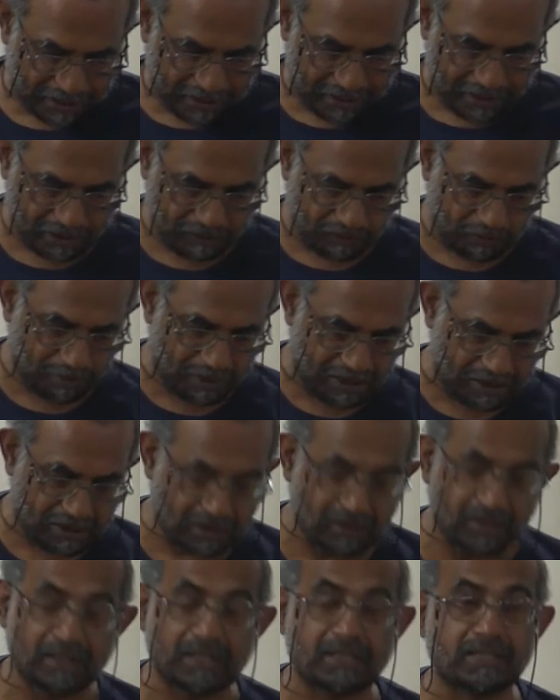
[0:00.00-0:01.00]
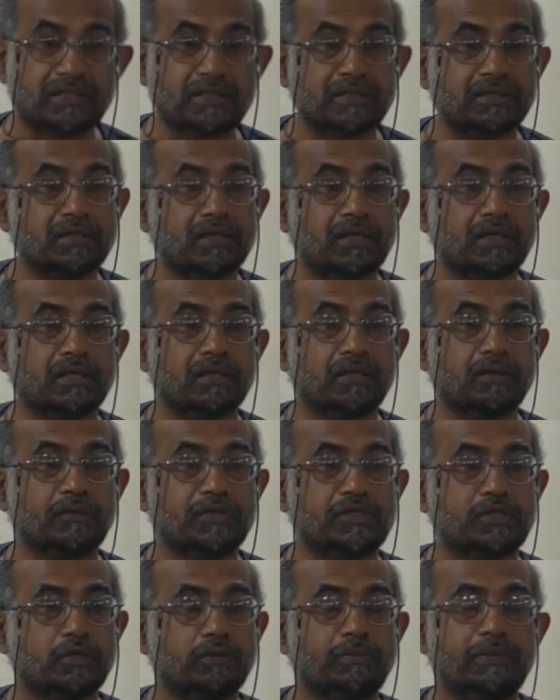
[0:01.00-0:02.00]
at least for basic needs, we
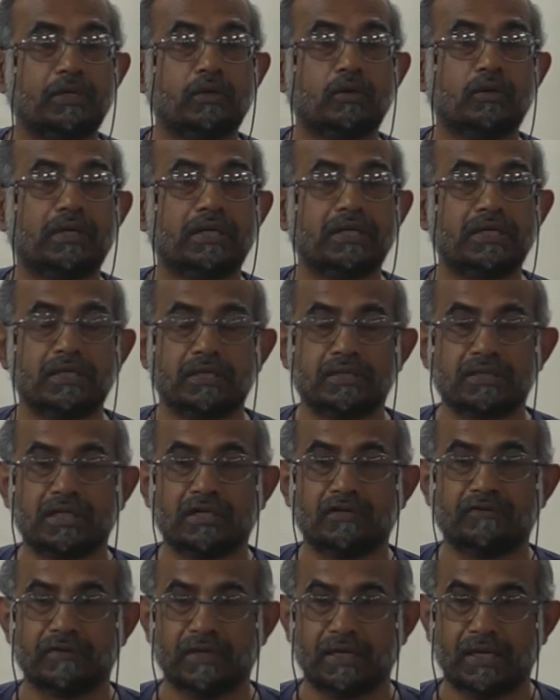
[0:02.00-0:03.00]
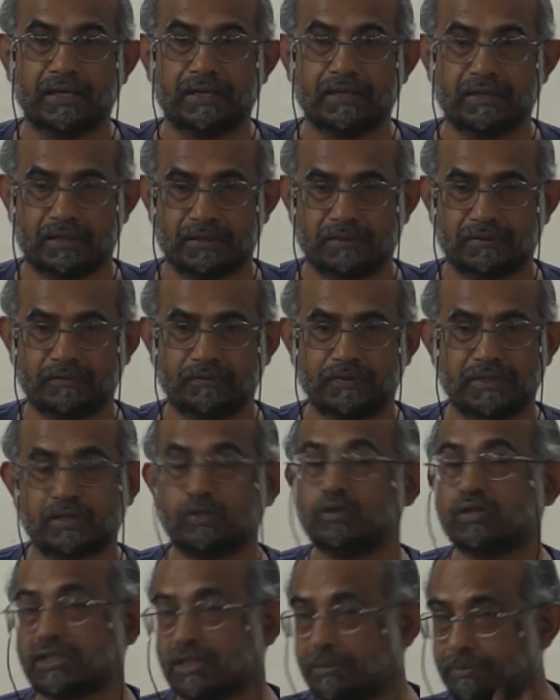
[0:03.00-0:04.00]
should be locally self-reliant, which
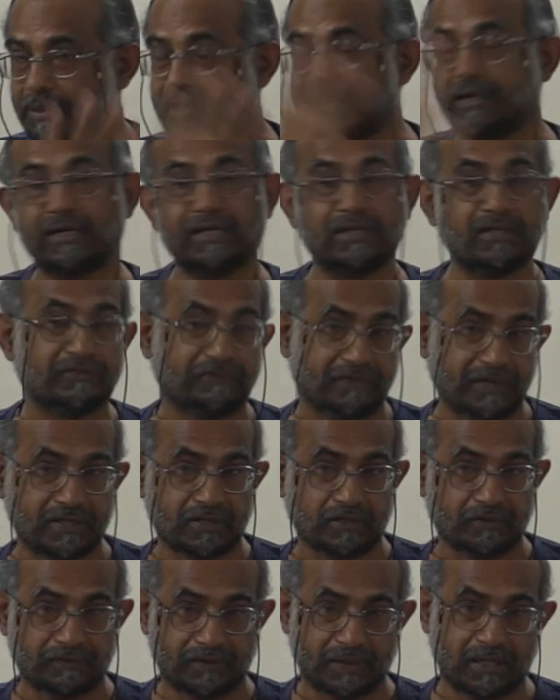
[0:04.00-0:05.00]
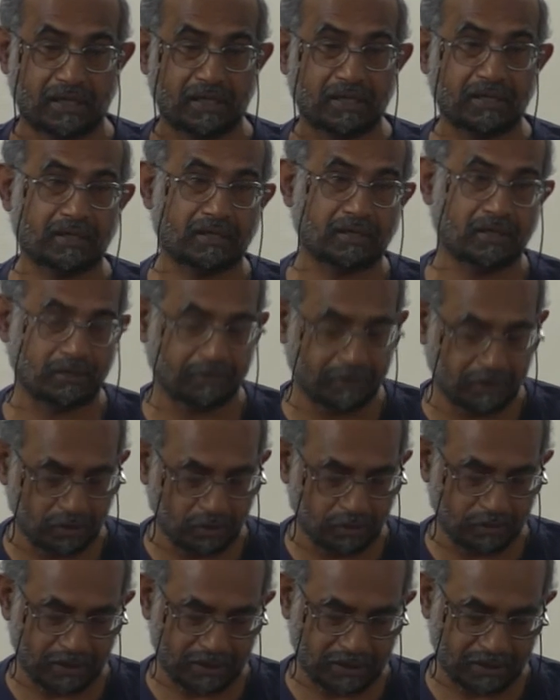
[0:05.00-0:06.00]
goes completely in the face of the current economic
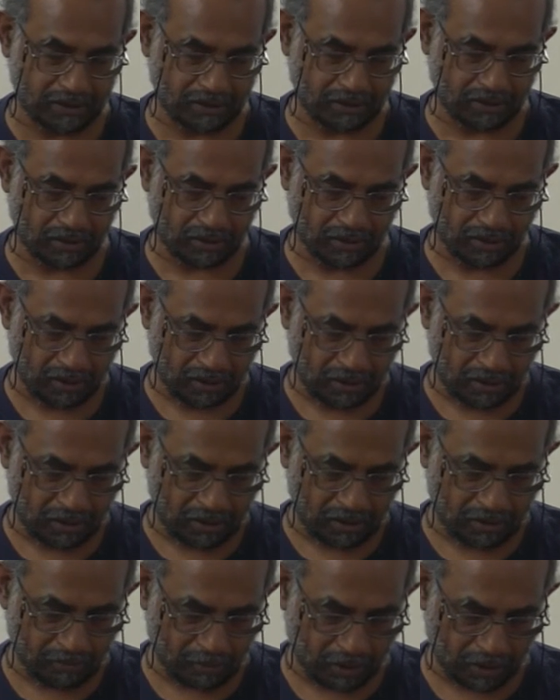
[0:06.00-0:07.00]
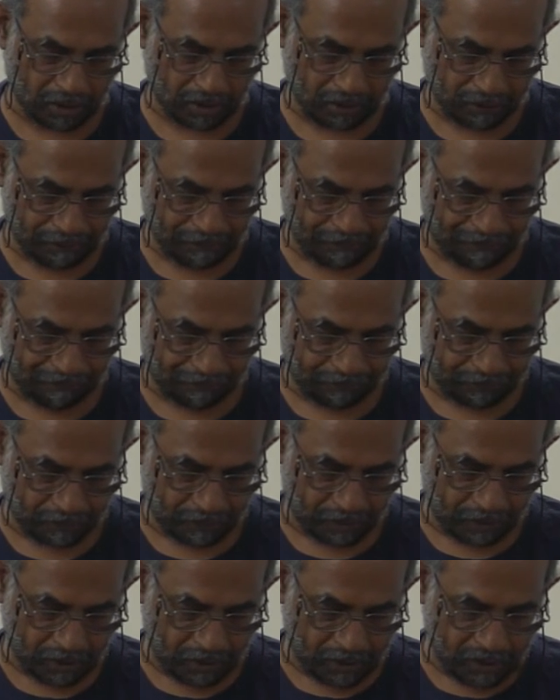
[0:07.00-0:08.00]
globalization model.
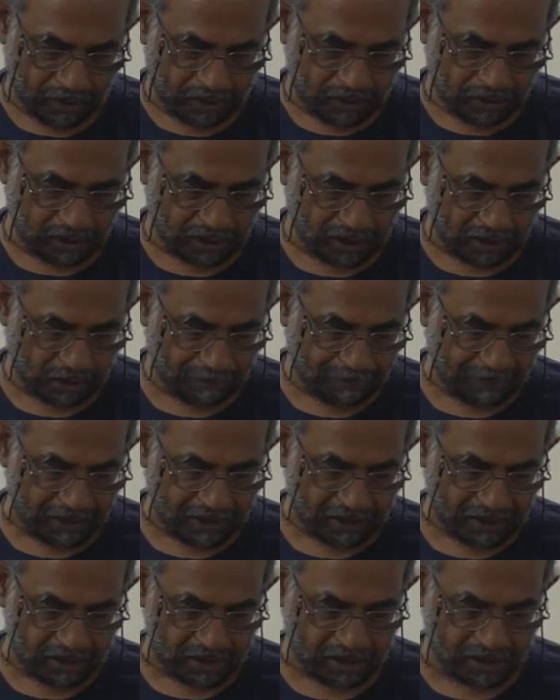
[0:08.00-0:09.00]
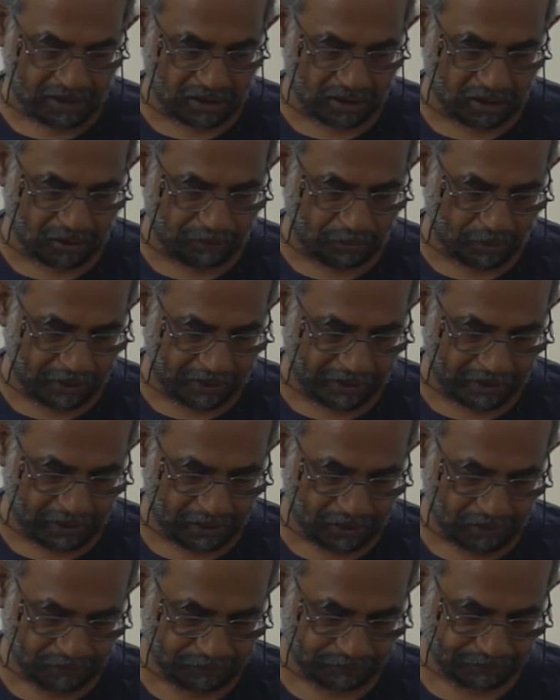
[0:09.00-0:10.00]
Third pillar is
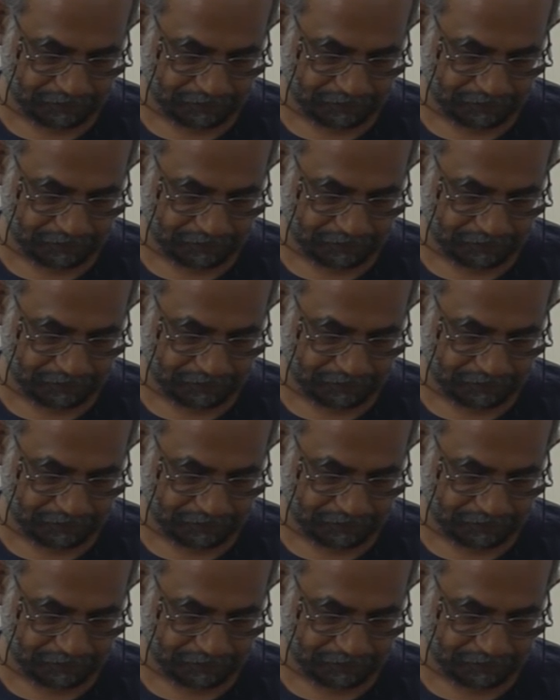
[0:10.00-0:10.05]
political,